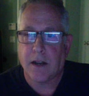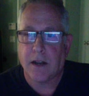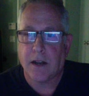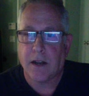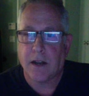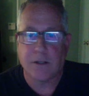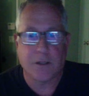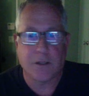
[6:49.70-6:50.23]

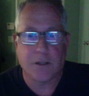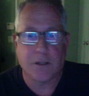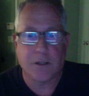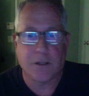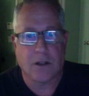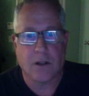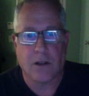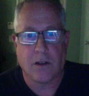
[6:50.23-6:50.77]
It just depends on
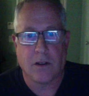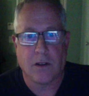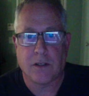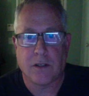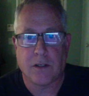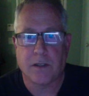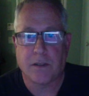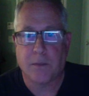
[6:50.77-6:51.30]
how long
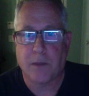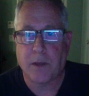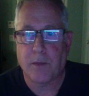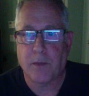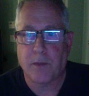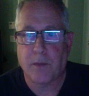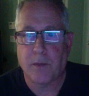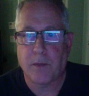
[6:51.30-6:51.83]
the big
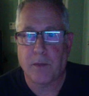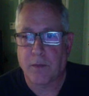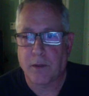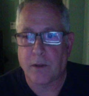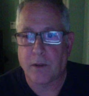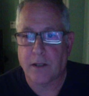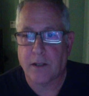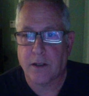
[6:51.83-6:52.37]
boys want to play
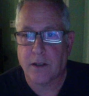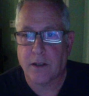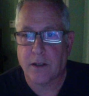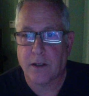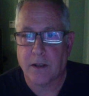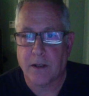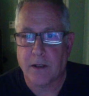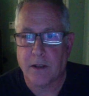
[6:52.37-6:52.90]
this out,
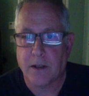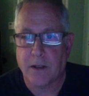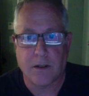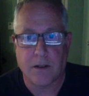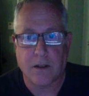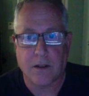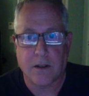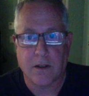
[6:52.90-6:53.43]
and
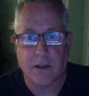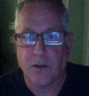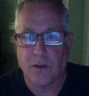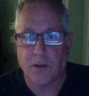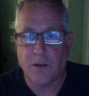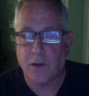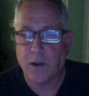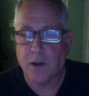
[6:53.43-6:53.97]

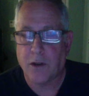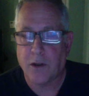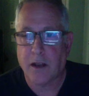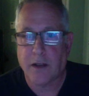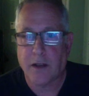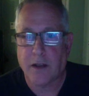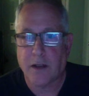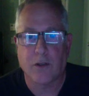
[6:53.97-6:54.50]
you and I
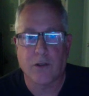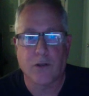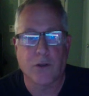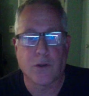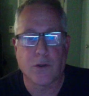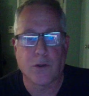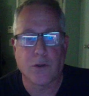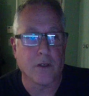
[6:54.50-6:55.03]
have no
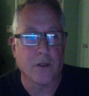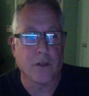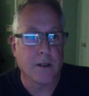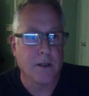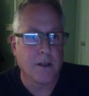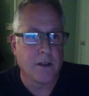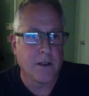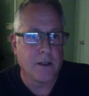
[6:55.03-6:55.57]
control over it.
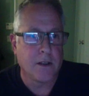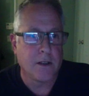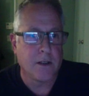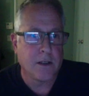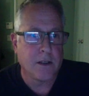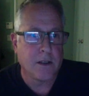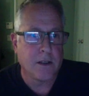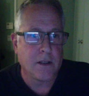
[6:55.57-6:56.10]

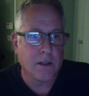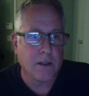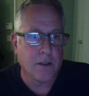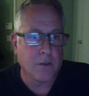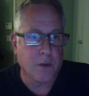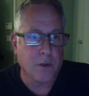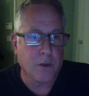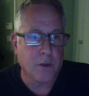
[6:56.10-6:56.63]

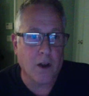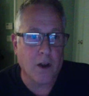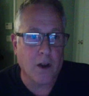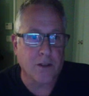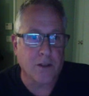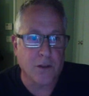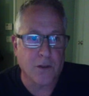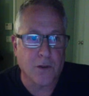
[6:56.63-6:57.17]
We want it to
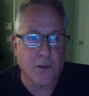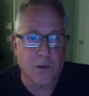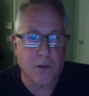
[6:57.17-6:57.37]
go.